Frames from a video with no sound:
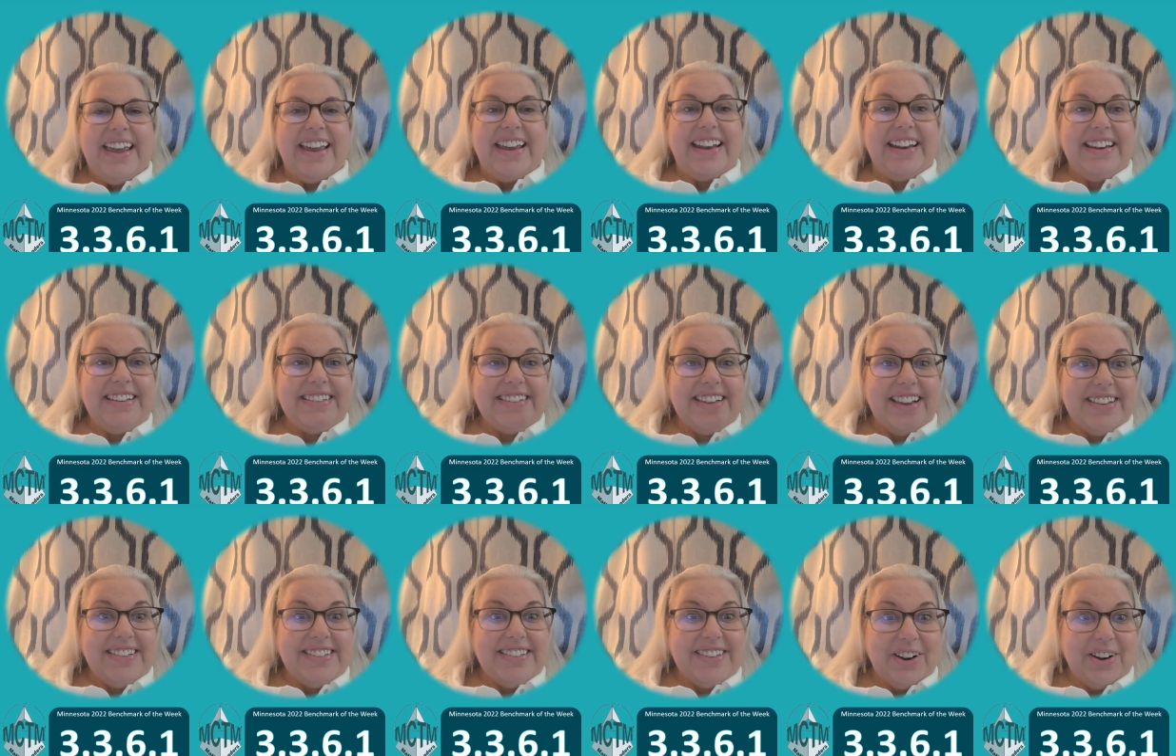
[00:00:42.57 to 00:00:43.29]
And he
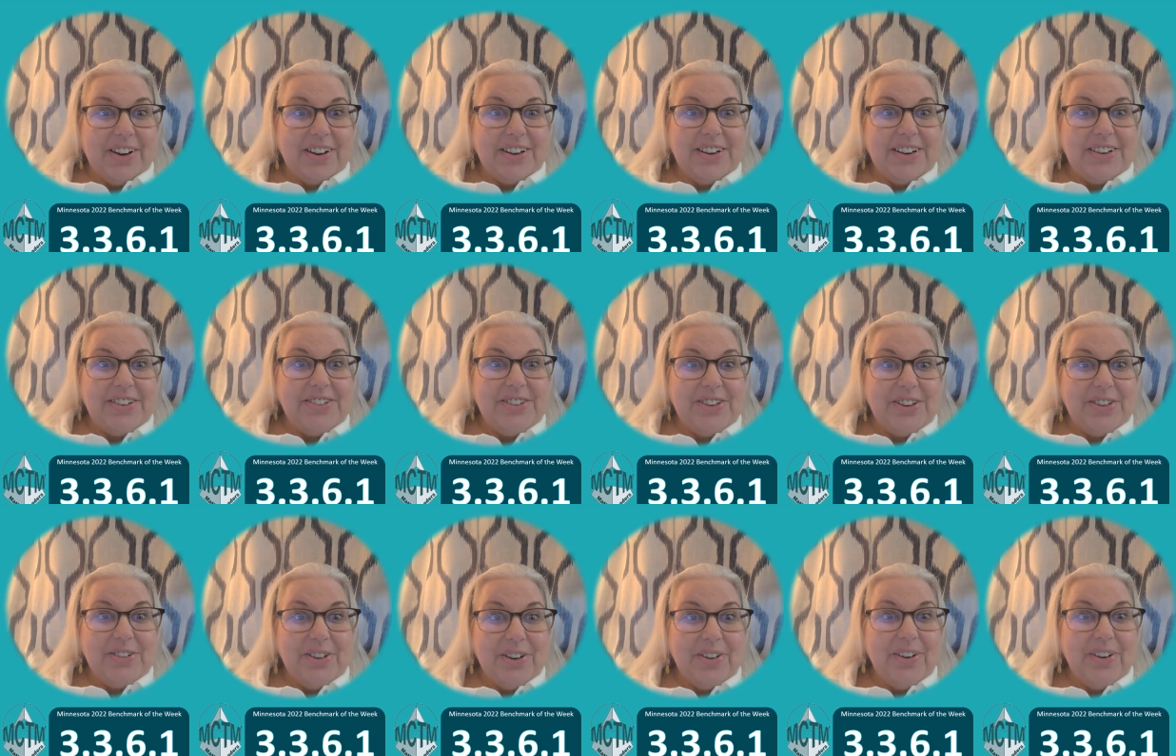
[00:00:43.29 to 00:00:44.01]
said, Sarah, did
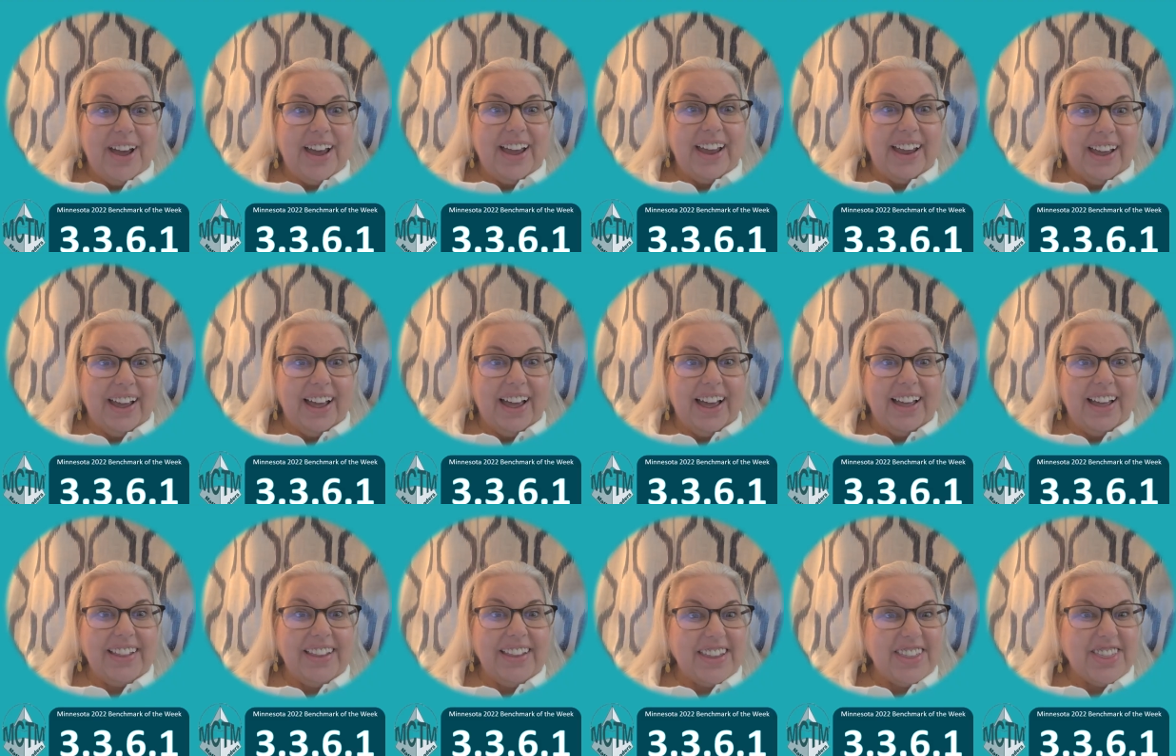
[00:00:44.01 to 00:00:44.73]
you know
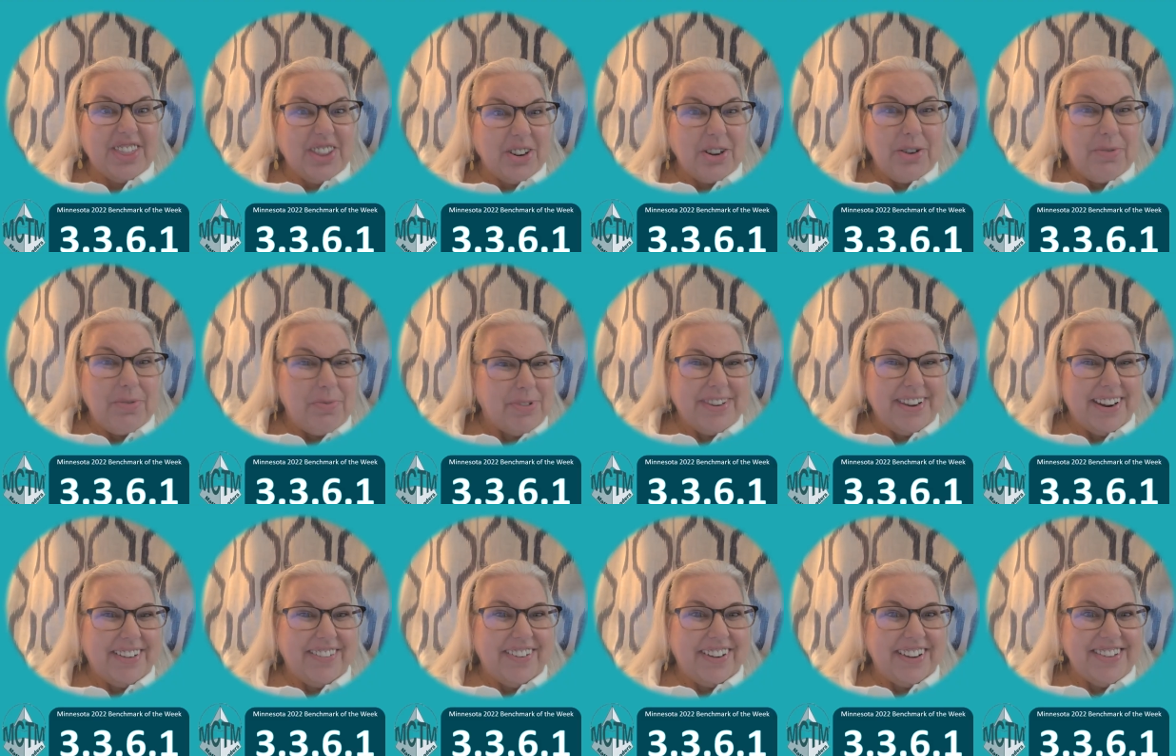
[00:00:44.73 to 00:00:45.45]
like
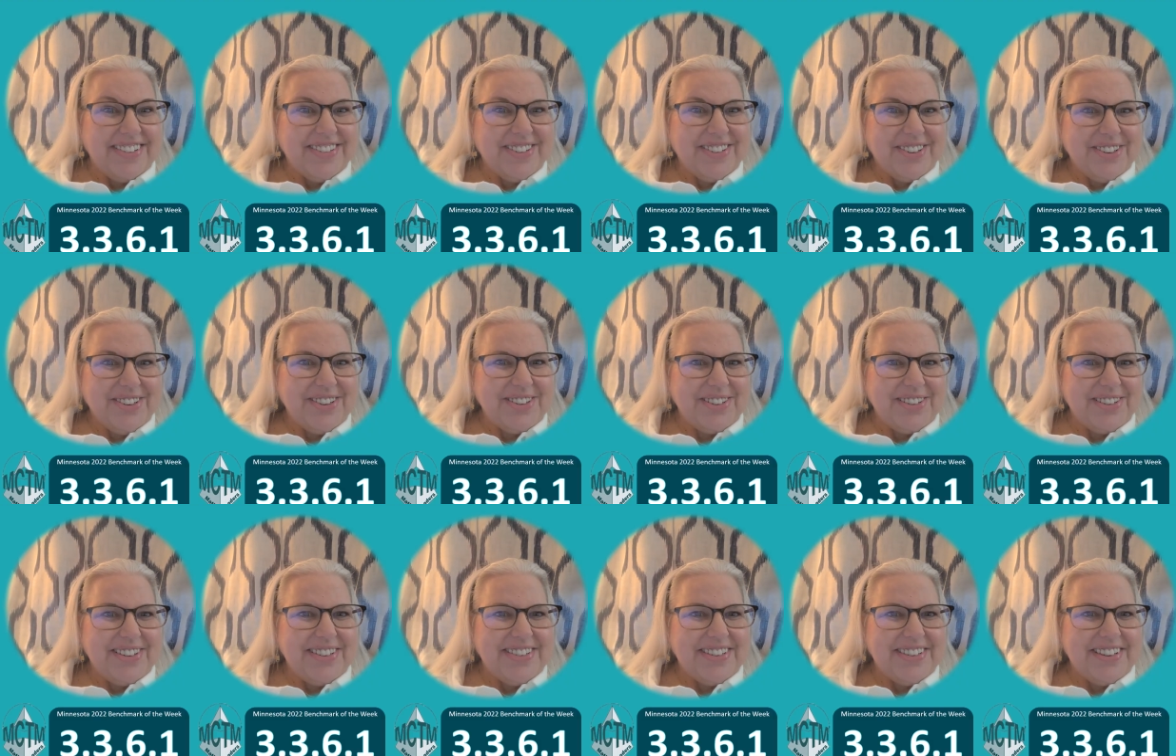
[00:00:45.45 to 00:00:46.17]
30% of high school
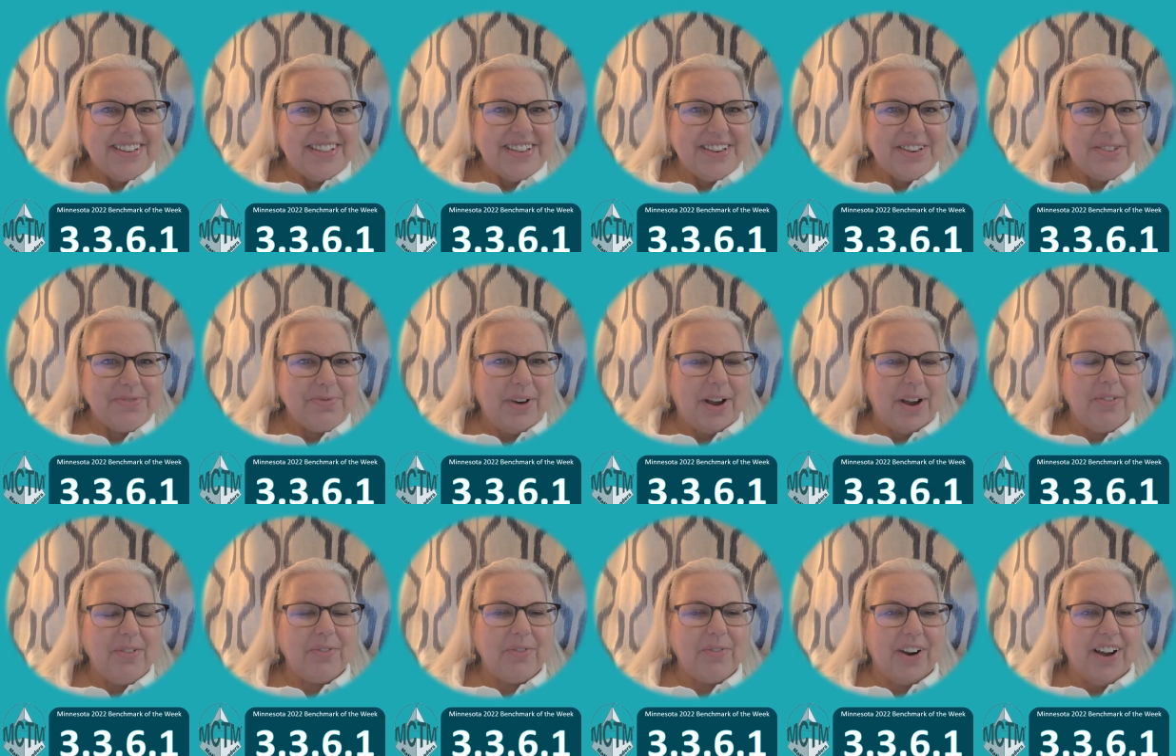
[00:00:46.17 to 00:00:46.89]
students get this
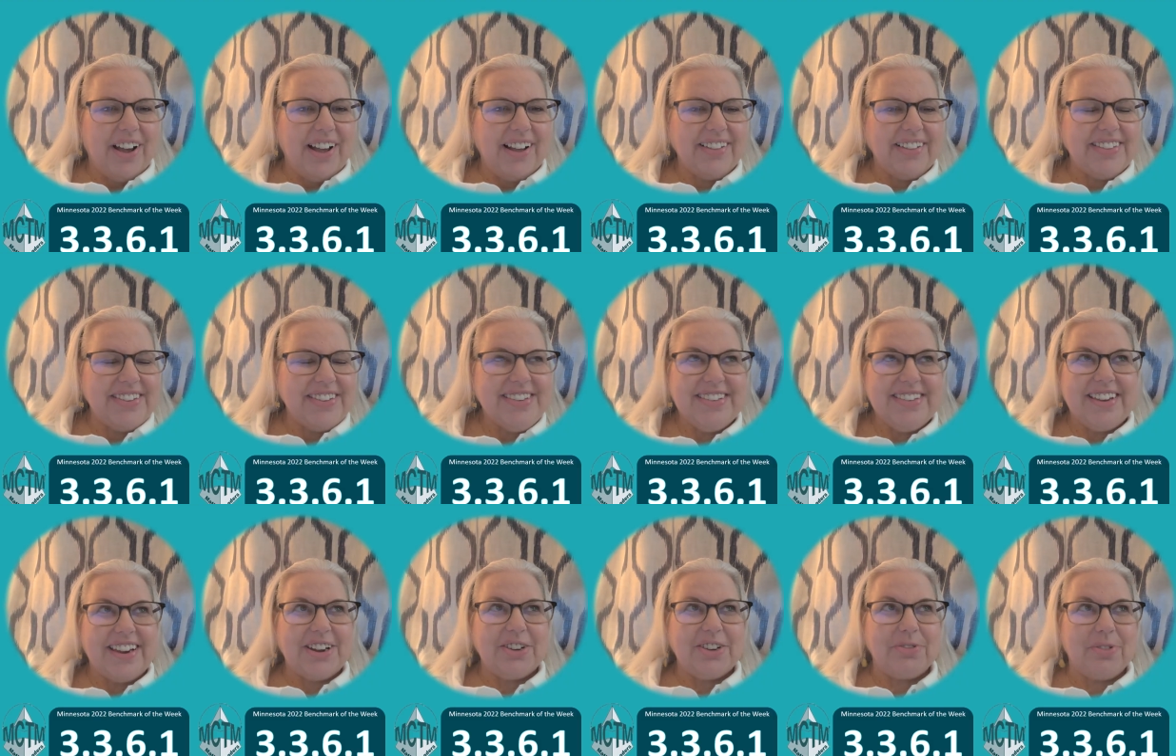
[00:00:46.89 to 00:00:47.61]
problem wrong? This
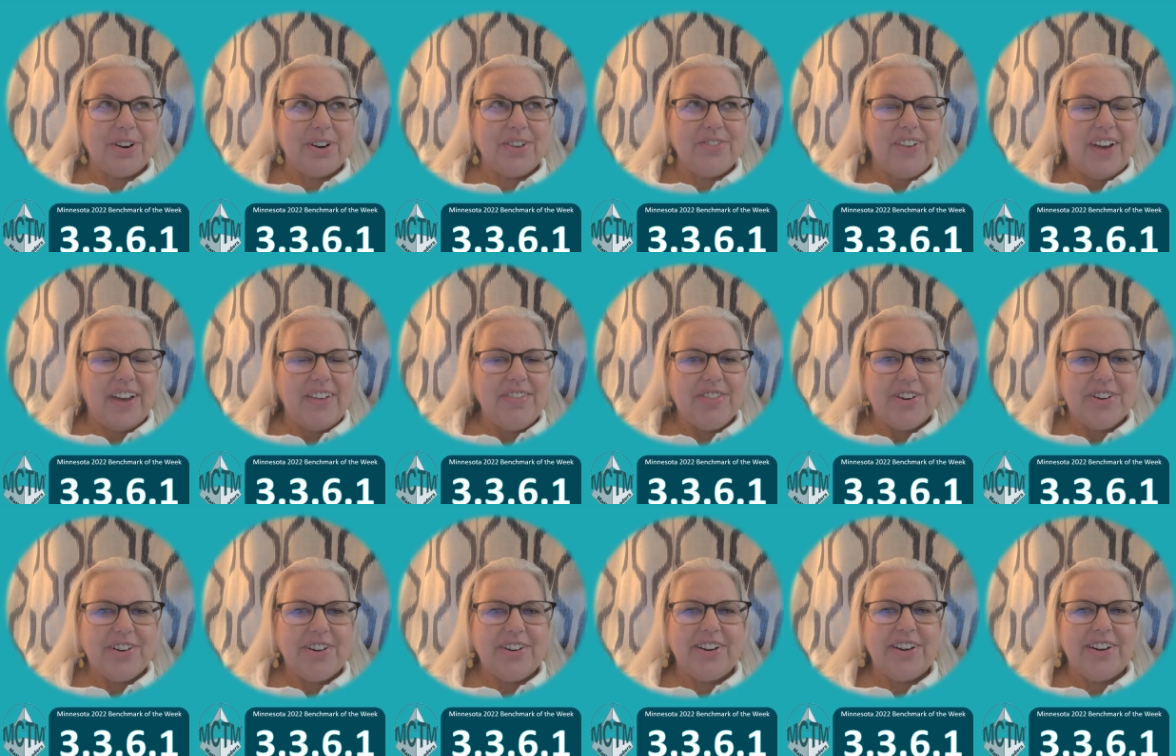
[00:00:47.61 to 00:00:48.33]
is like 25,
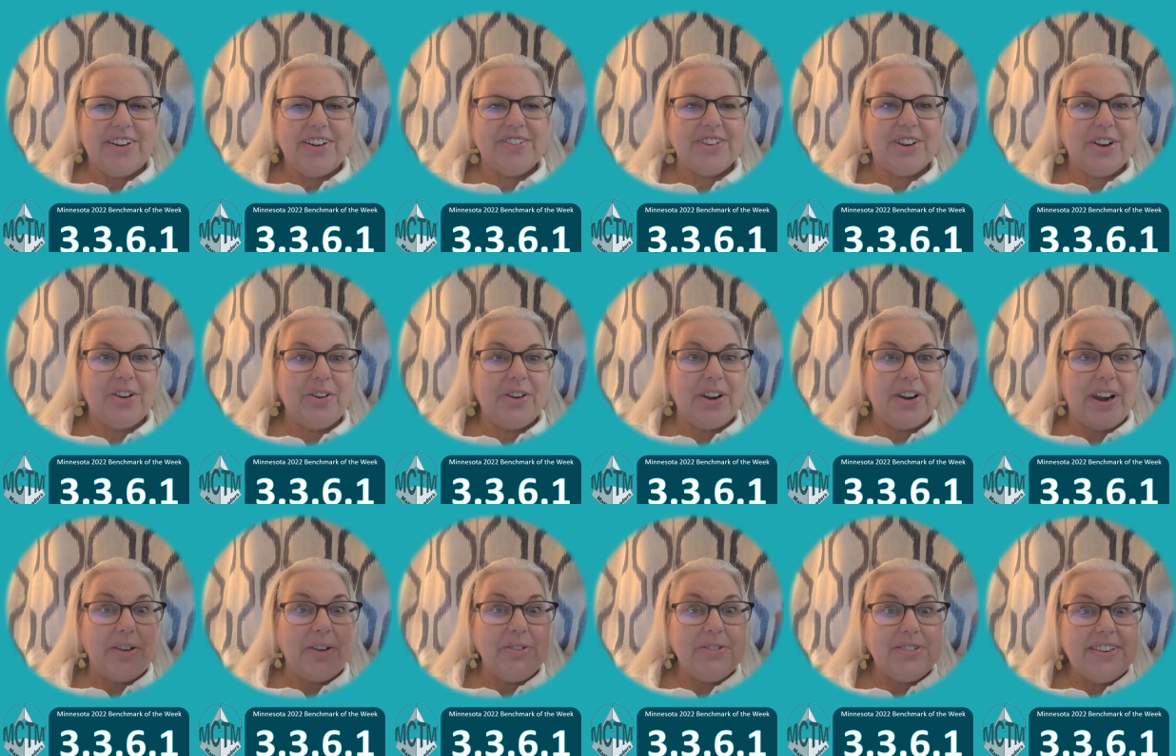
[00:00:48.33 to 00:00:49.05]
30 years ago.
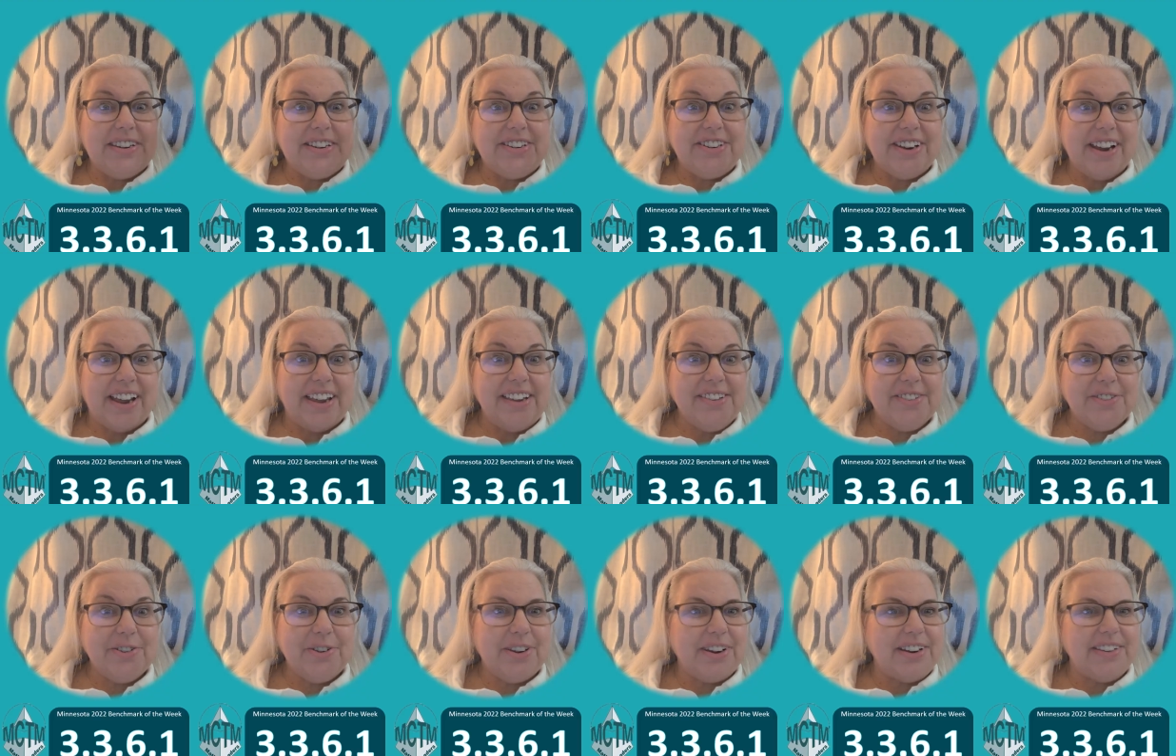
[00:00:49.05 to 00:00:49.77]
And I was teaching high
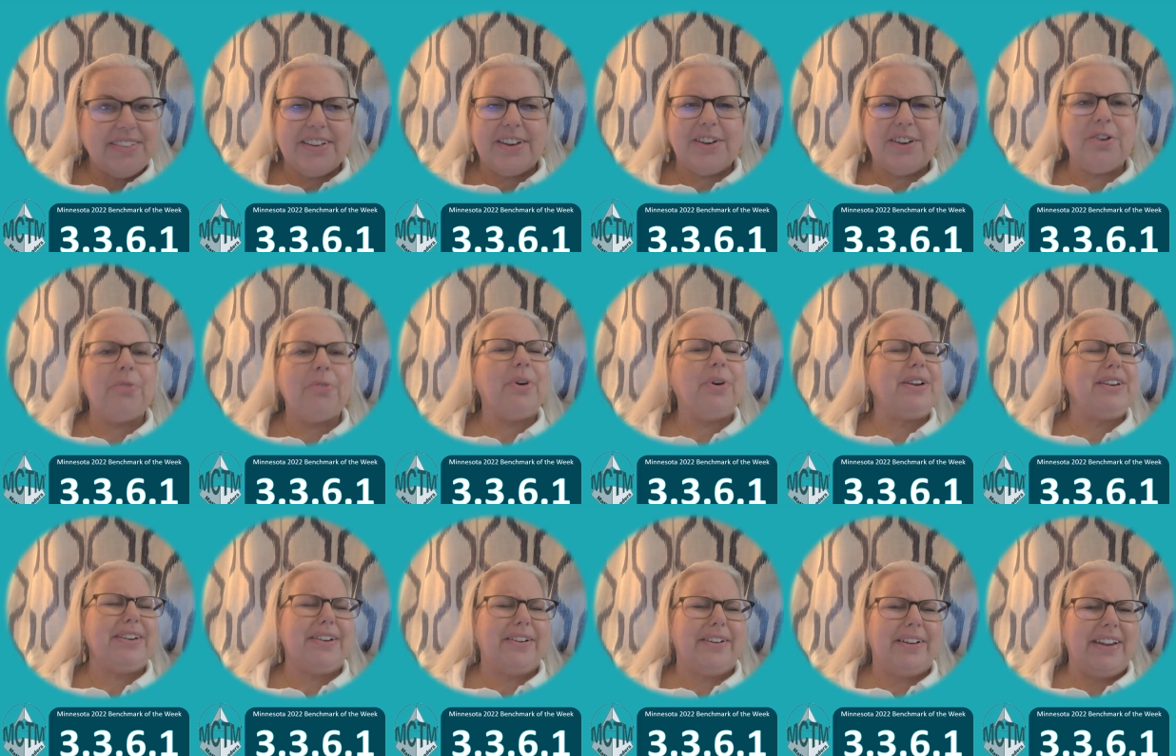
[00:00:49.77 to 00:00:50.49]
school and I said, no
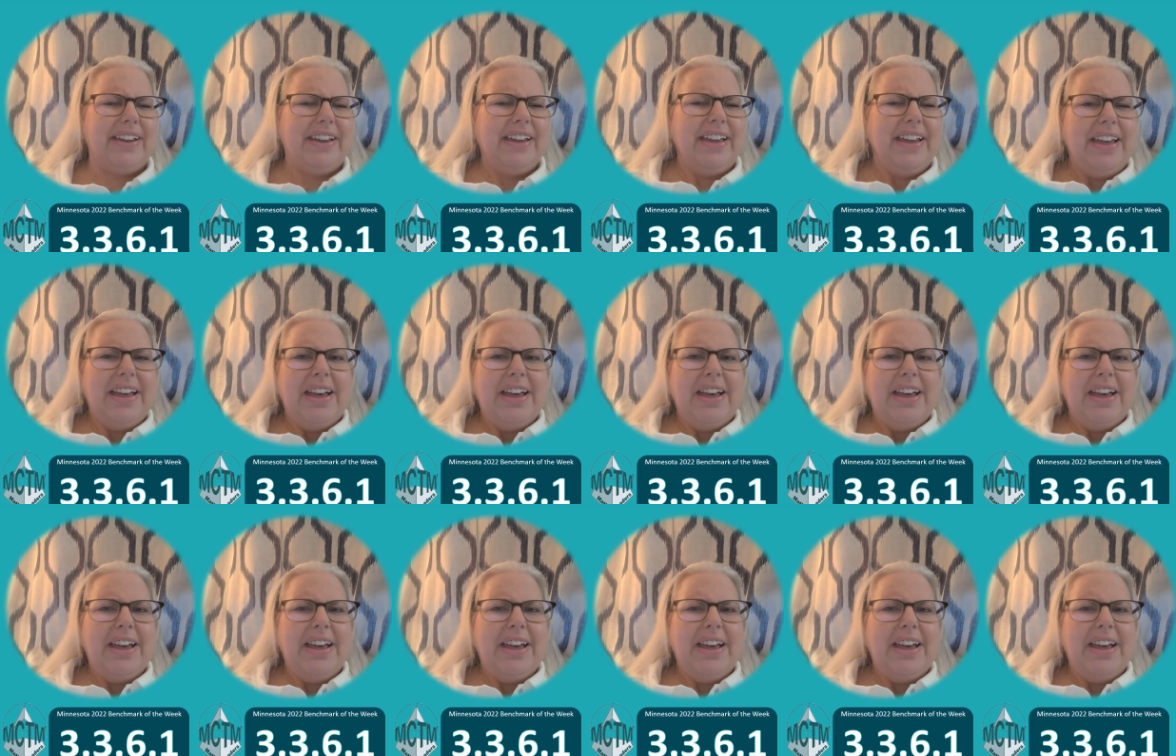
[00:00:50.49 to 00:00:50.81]
way, Terry,